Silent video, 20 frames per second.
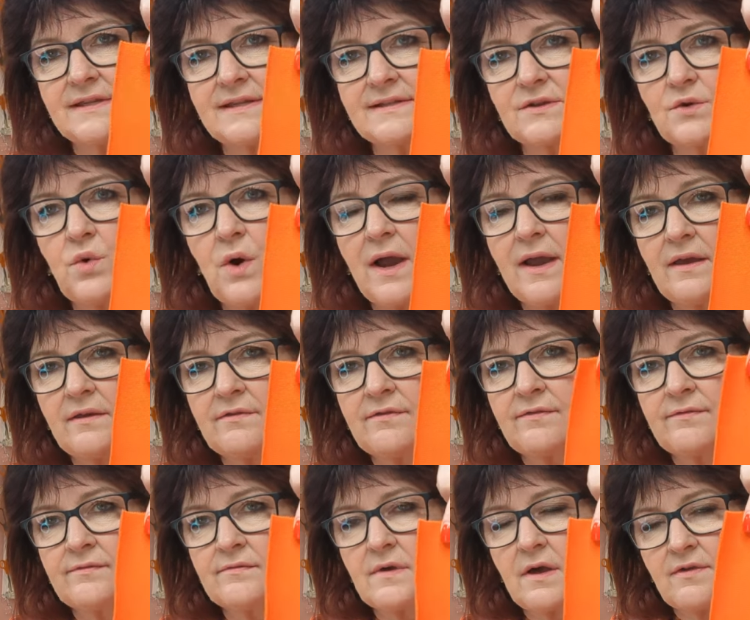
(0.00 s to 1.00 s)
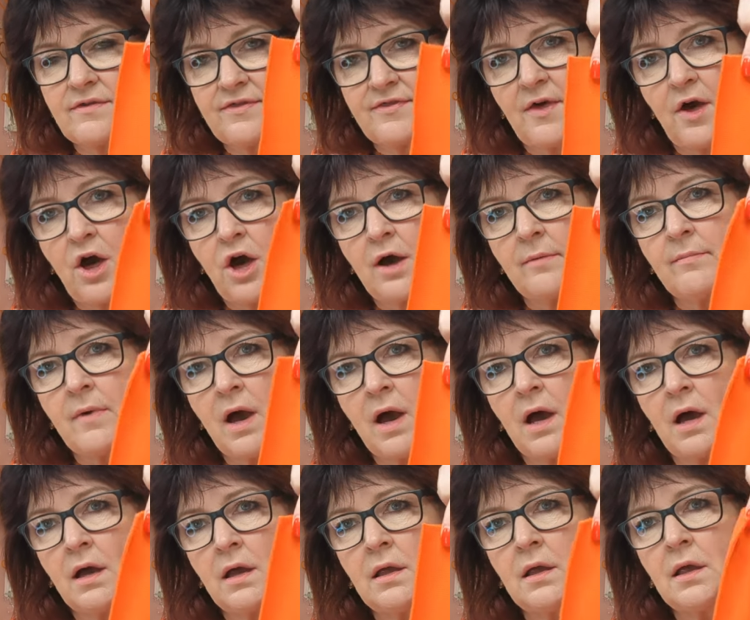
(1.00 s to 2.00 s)
It's quite a
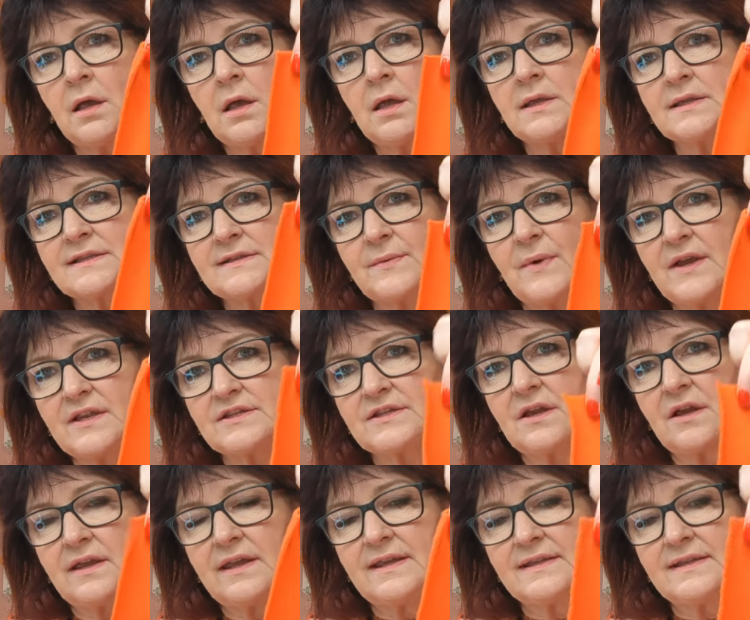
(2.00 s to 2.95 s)
firmer sweatshirt.